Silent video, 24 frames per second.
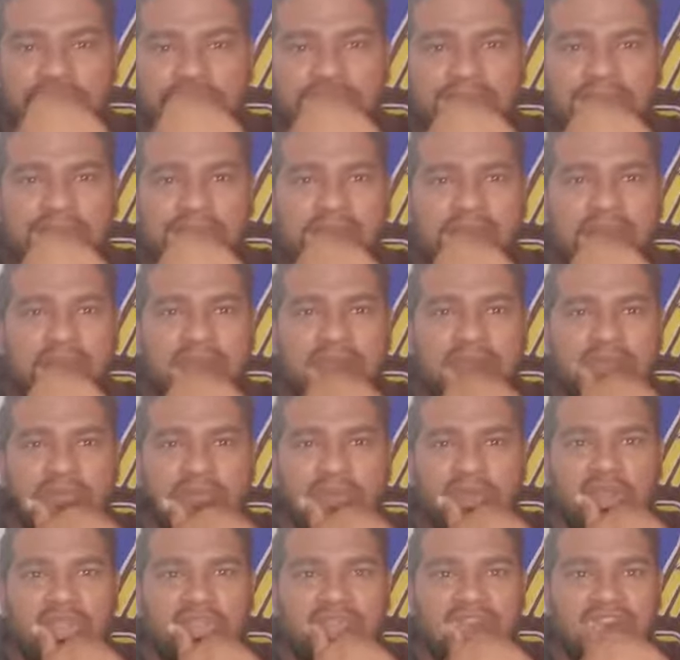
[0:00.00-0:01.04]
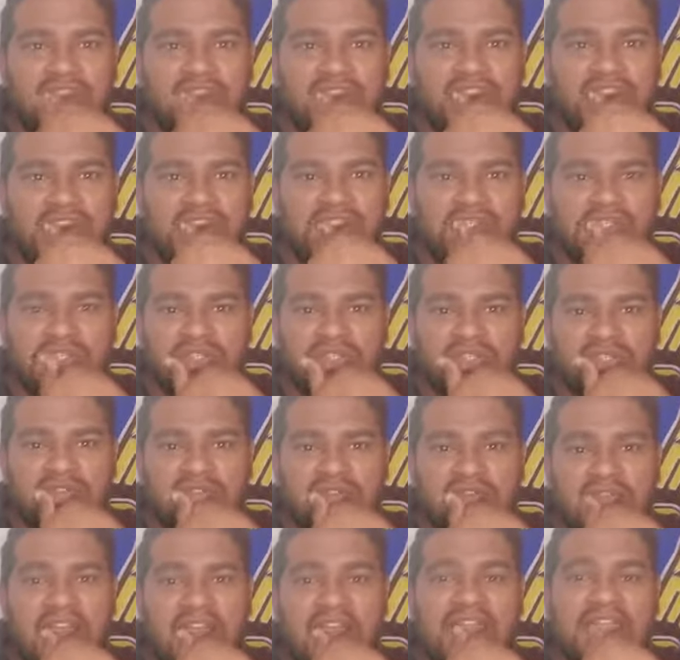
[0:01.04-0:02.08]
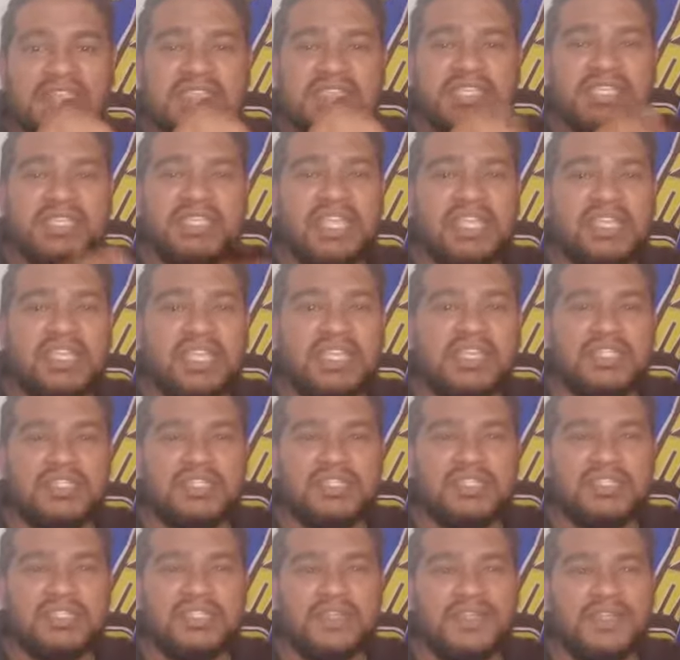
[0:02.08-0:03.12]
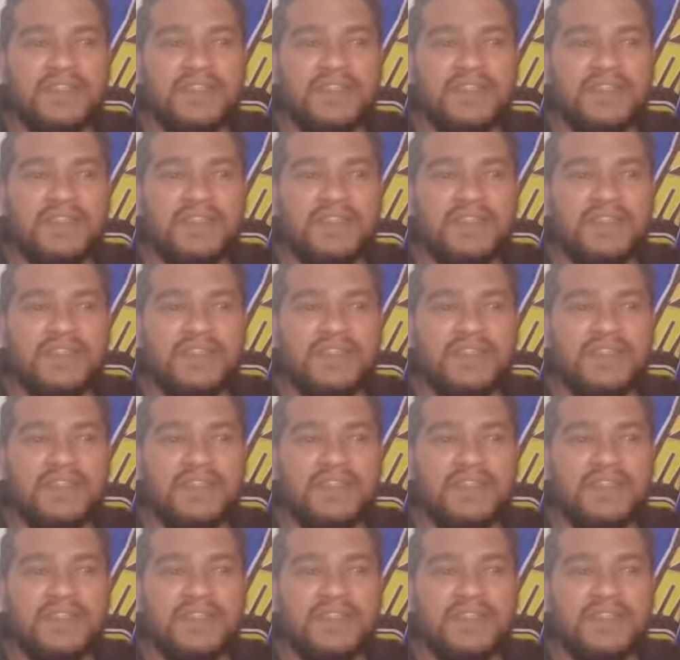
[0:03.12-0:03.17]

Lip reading: So I'm quite interested to know. I see that they did